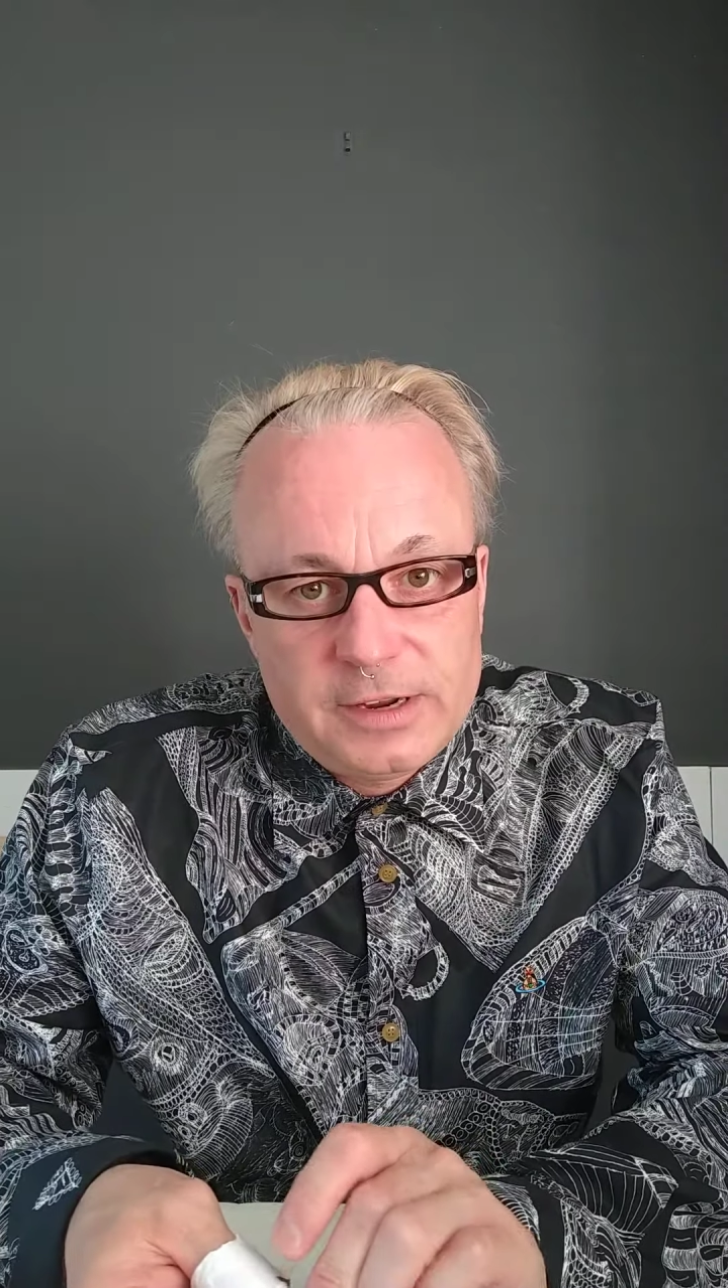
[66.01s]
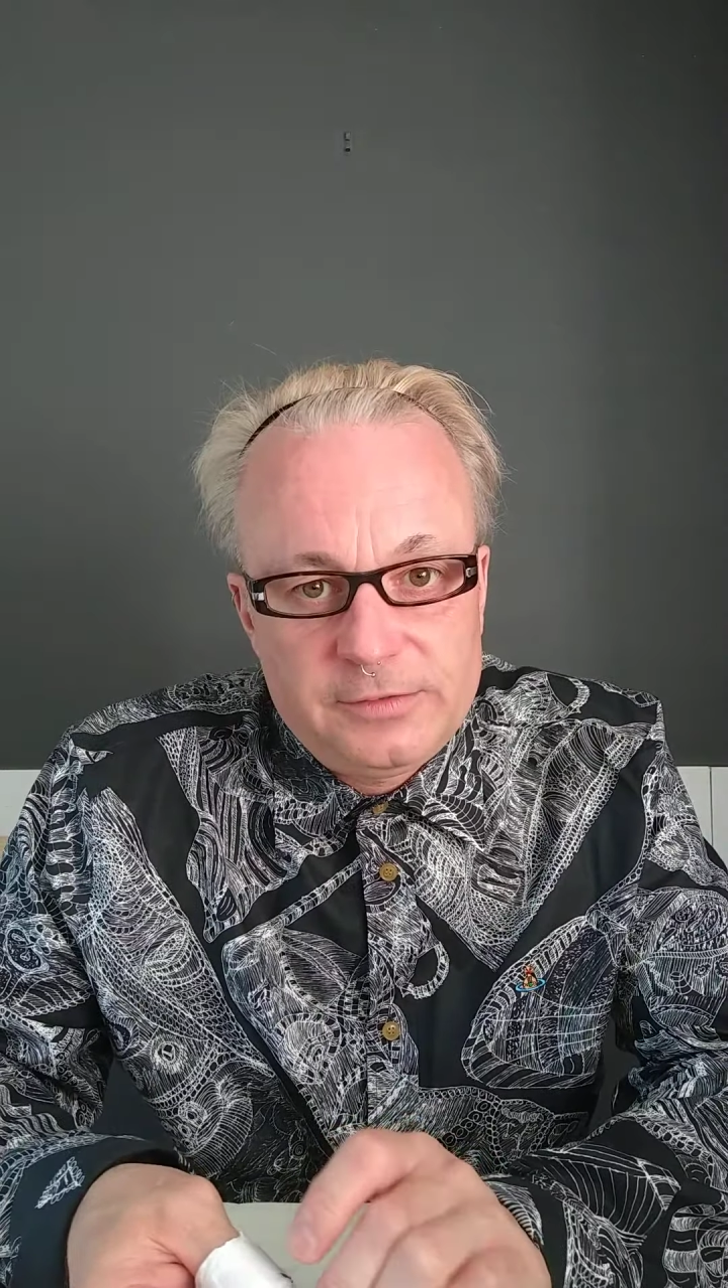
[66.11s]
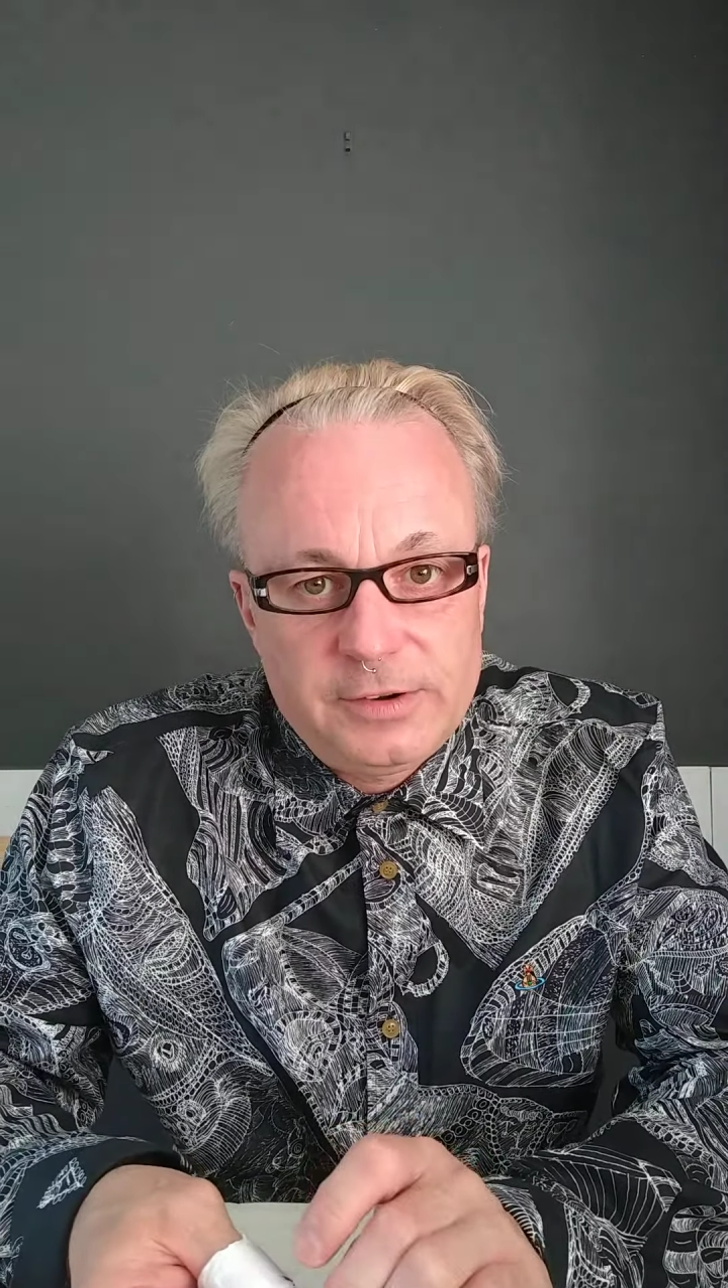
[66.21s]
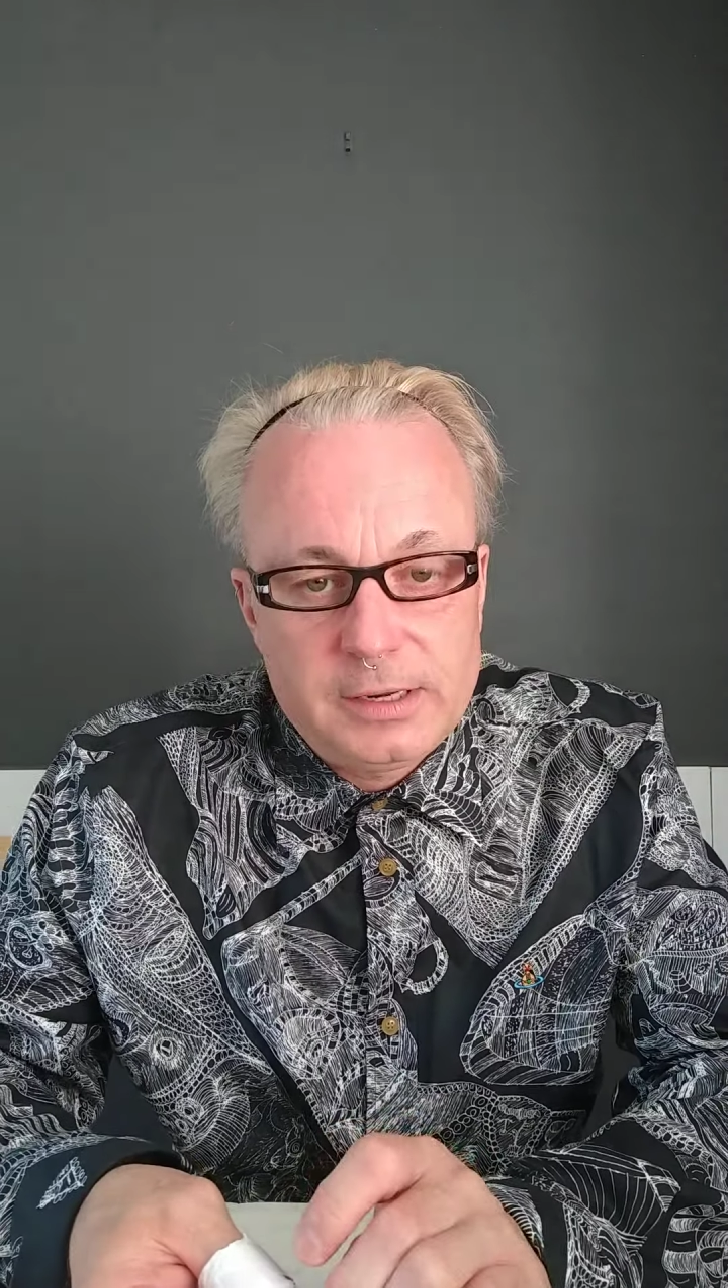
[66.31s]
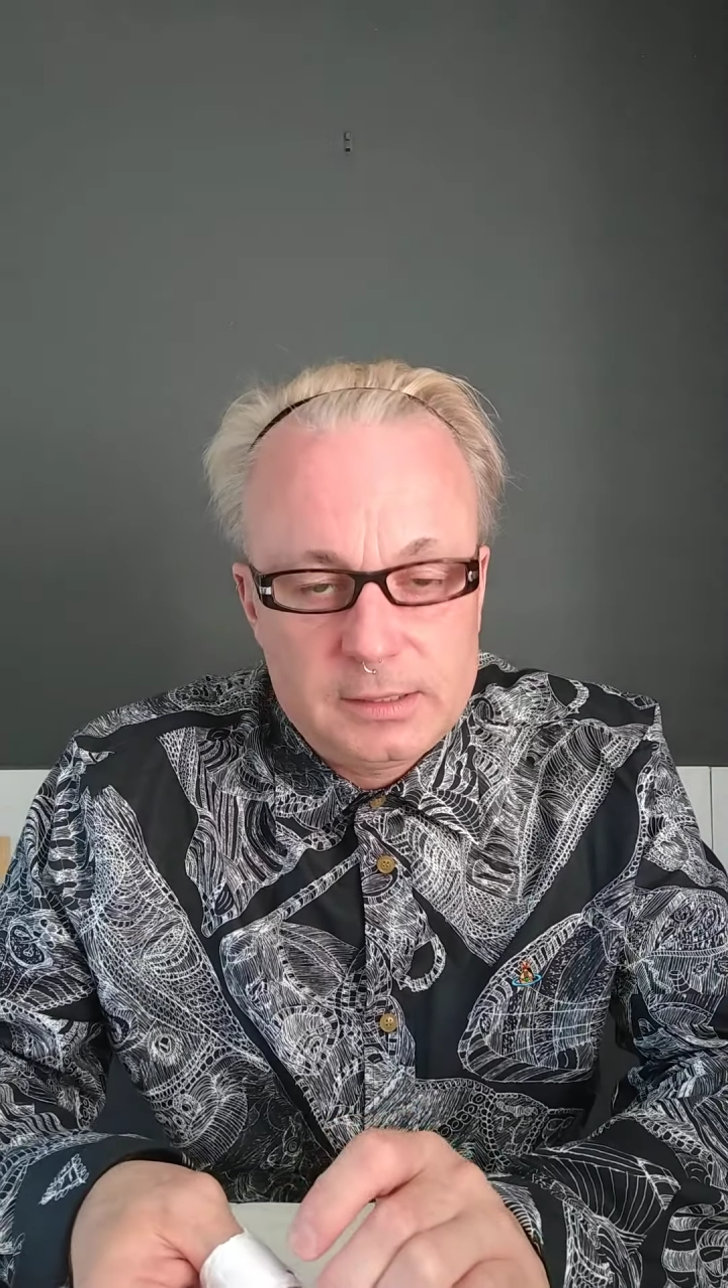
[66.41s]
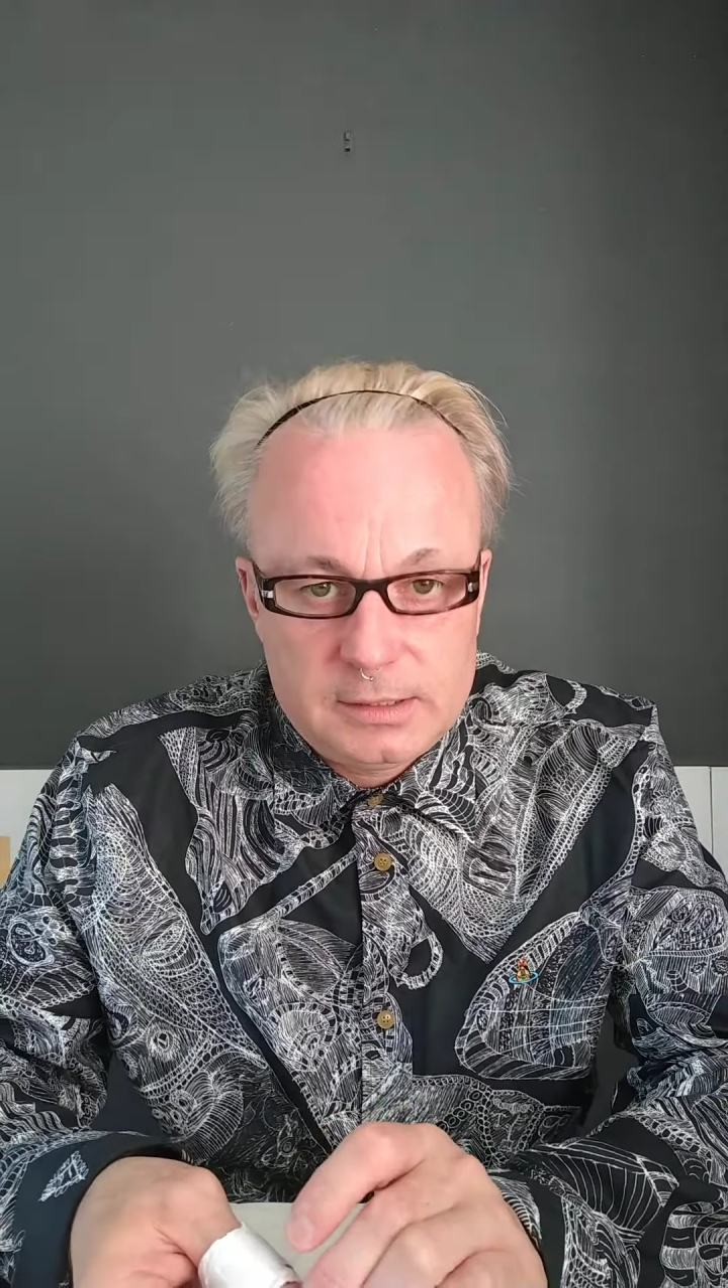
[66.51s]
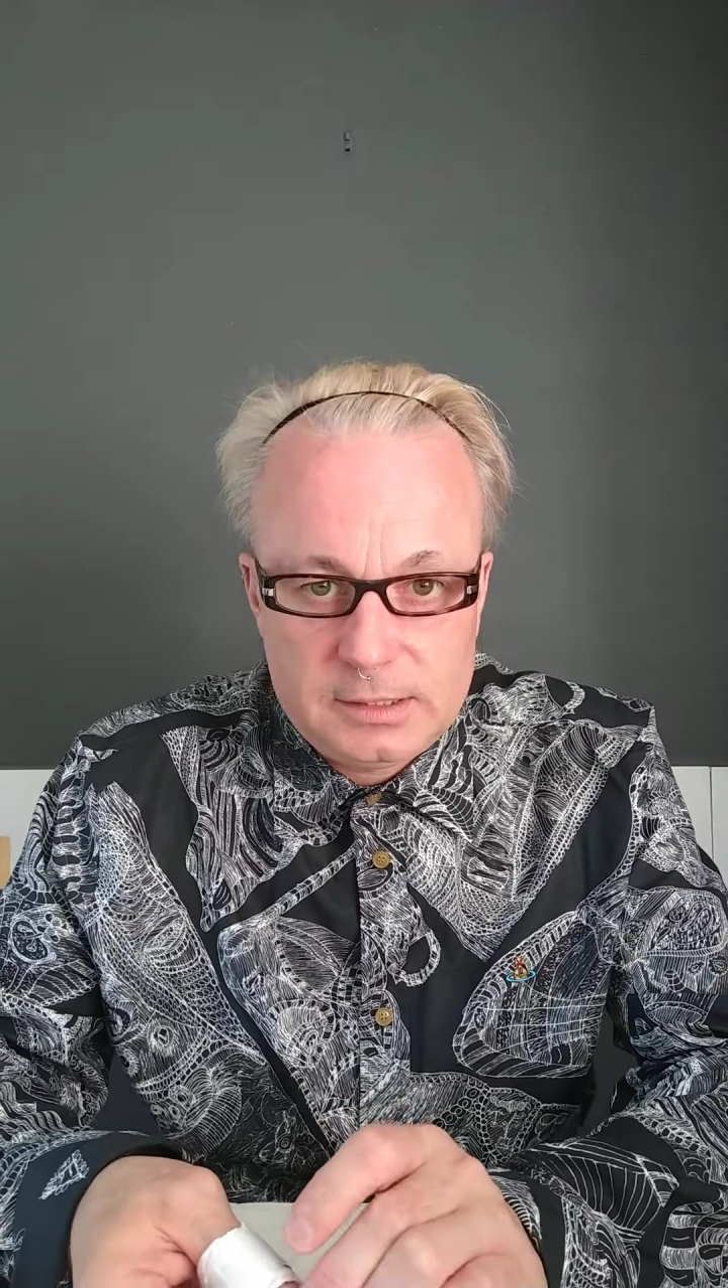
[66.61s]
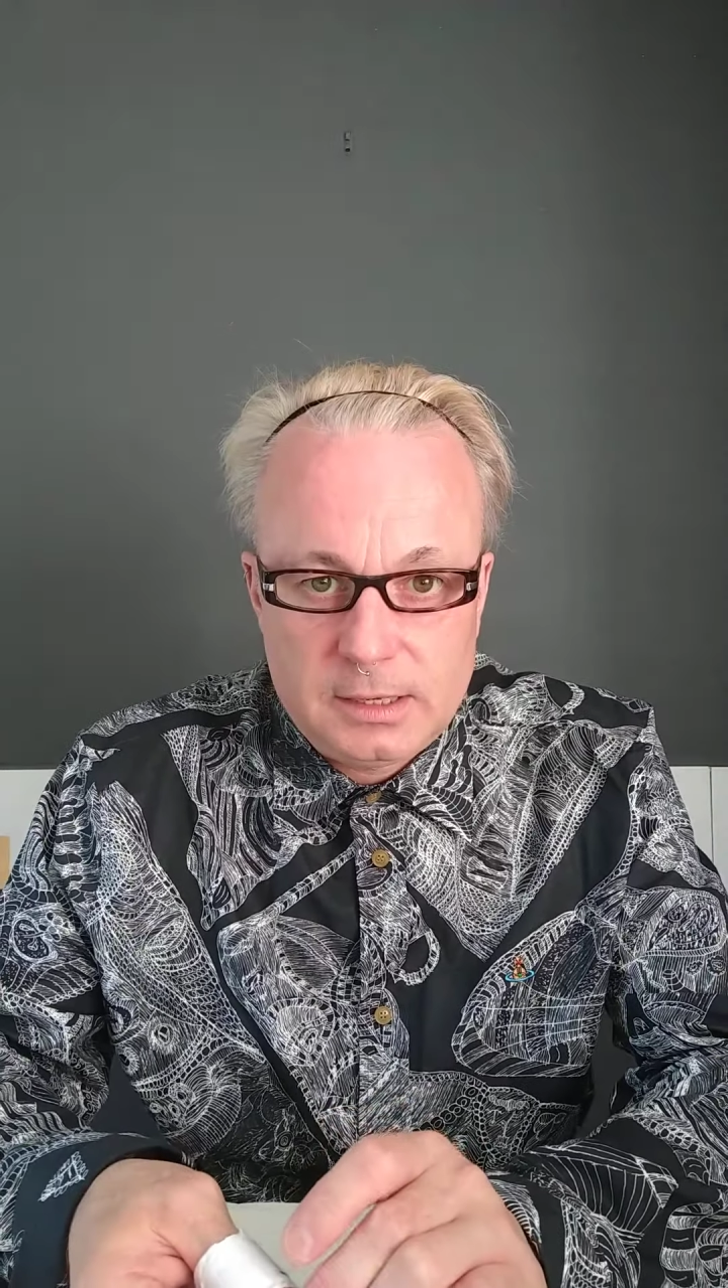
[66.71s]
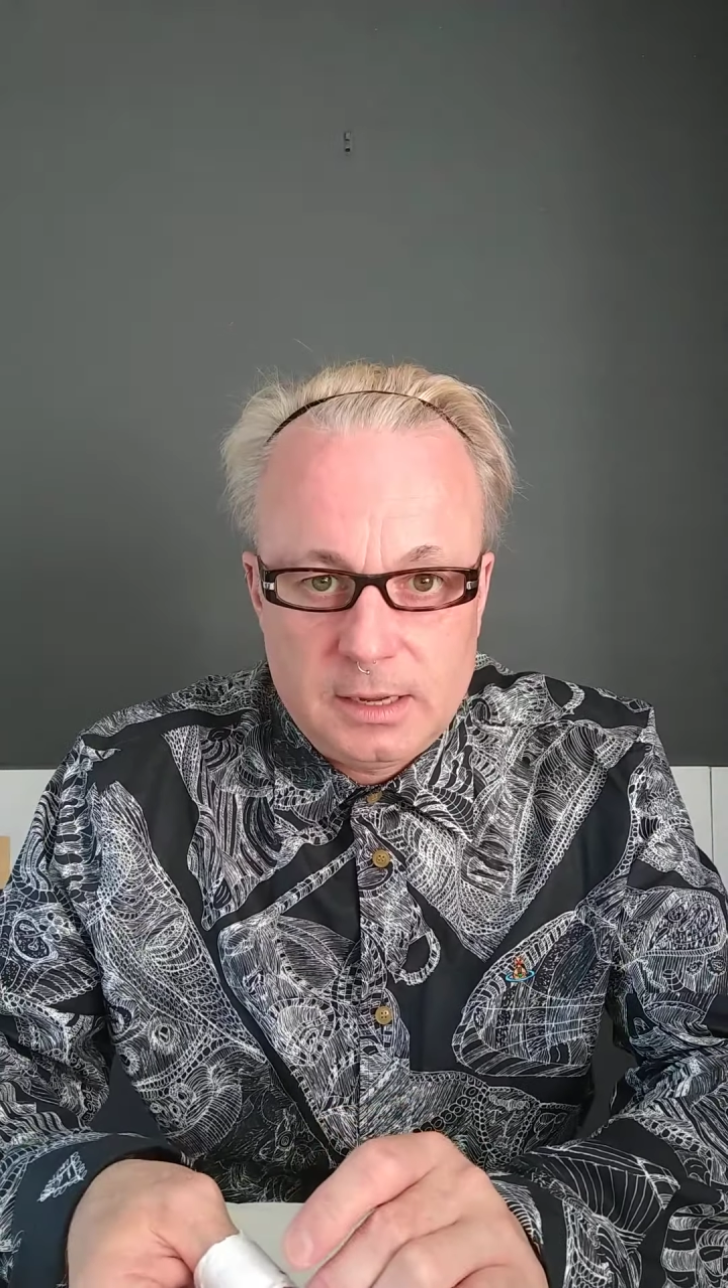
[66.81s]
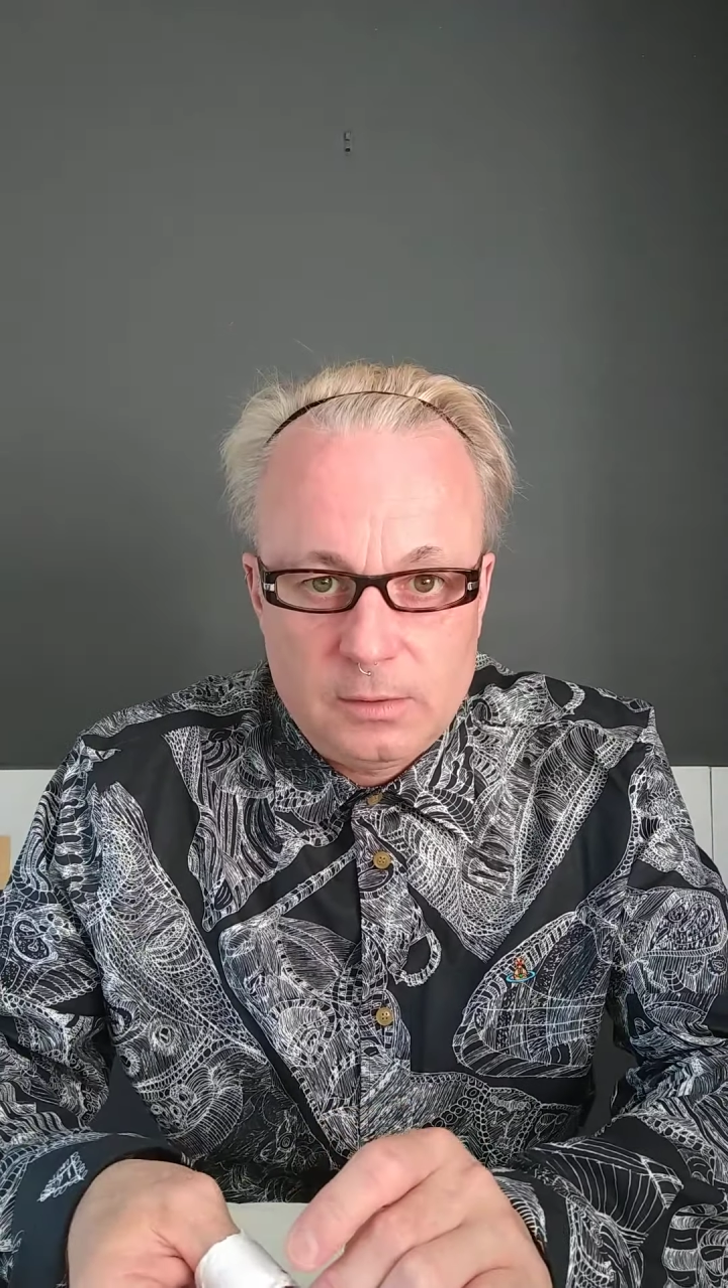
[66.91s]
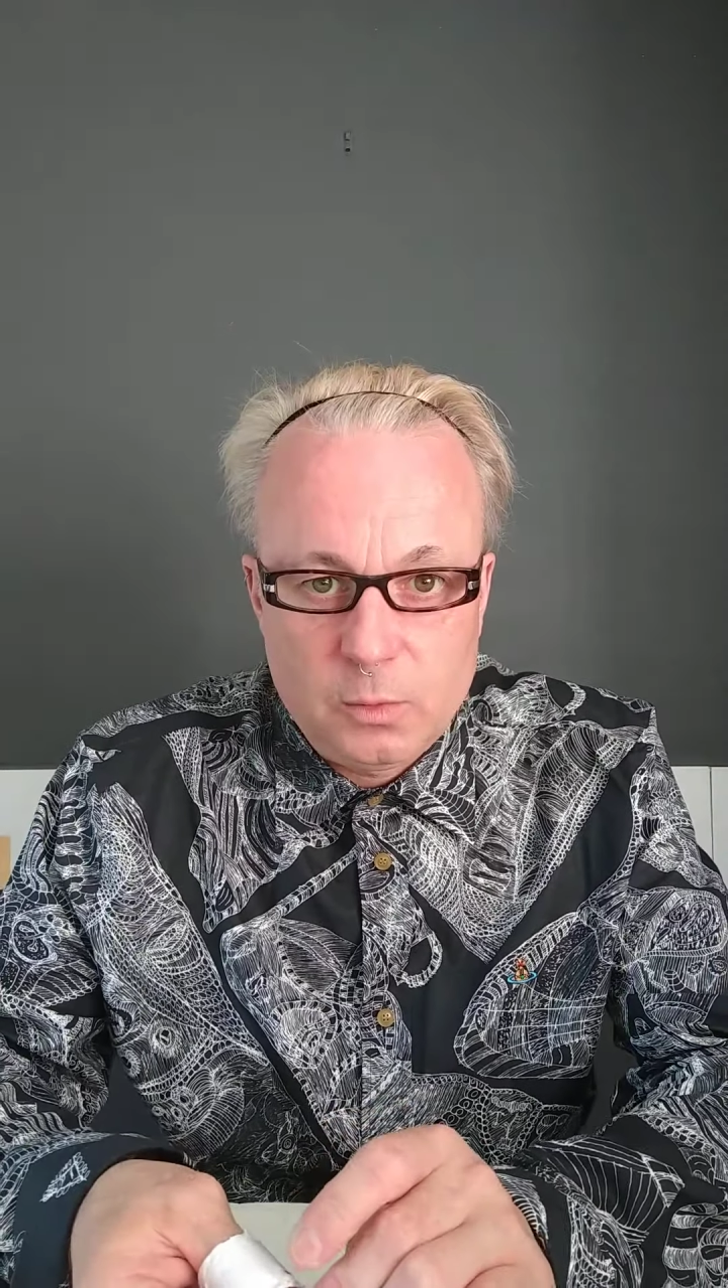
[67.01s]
favourite uh,